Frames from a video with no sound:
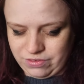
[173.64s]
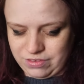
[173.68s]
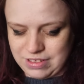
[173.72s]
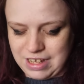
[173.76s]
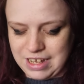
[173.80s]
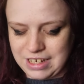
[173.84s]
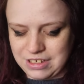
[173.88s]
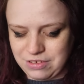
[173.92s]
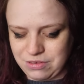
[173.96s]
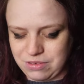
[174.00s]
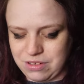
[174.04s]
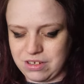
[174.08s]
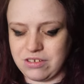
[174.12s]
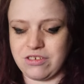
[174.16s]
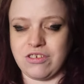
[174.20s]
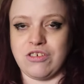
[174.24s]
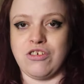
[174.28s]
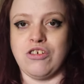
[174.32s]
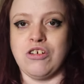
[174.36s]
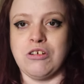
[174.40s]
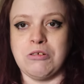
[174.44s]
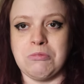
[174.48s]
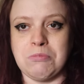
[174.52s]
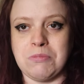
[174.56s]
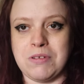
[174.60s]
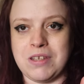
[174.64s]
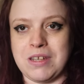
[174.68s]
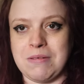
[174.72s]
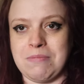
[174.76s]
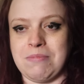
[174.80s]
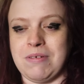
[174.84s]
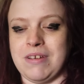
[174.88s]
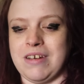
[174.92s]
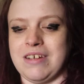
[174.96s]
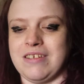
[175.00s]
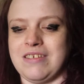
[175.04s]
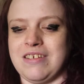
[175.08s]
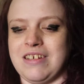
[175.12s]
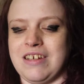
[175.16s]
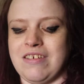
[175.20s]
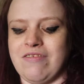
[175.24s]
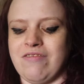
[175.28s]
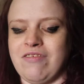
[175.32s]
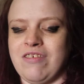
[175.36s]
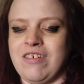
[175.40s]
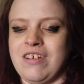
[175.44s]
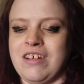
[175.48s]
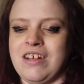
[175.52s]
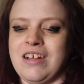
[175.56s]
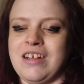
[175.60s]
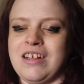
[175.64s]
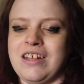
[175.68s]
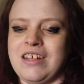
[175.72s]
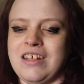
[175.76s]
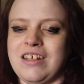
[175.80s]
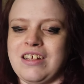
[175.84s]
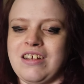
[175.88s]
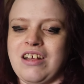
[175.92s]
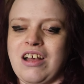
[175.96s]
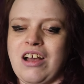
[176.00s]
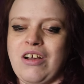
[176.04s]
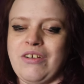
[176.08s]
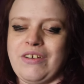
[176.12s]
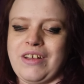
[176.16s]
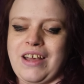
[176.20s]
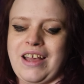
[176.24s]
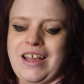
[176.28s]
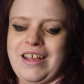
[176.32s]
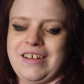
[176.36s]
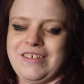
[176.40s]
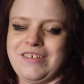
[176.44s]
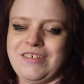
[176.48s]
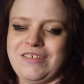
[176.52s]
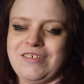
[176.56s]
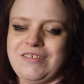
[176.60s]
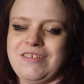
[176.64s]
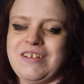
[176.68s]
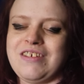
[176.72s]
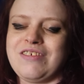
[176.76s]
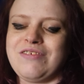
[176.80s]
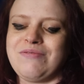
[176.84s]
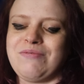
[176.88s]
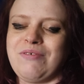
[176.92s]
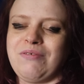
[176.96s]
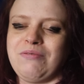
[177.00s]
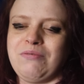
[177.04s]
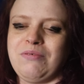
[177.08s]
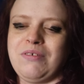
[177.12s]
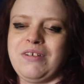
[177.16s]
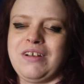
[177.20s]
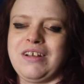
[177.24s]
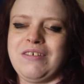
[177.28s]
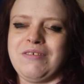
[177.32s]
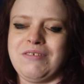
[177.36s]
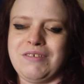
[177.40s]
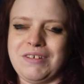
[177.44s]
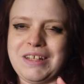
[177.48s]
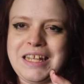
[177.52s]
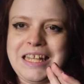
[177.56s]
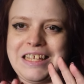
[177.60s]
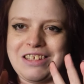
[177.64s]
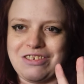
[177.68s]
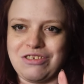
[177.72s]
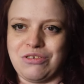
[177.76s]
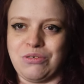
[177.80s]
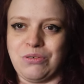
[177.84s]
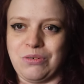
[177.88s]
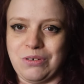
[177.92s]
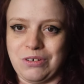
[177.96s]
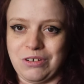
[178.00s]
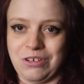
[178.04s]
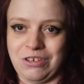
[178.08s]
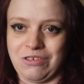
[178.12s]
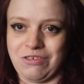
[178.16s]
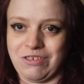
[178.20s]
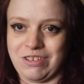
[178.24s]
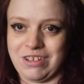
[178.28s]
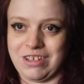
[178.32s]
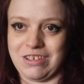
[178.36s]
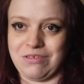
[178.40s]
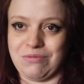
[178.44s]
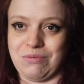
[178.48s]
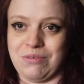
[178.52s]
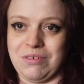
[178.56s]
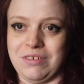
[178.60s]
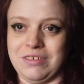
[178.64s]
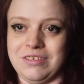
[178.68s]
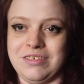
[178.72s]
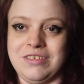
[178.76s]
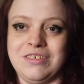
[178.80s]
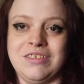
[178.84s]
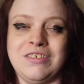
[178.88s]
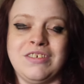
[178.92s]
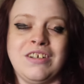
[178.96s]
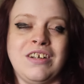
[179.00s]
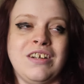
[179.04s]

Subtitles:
Next one is, you're manipulative. Okay, so this one, we need to talk for this one.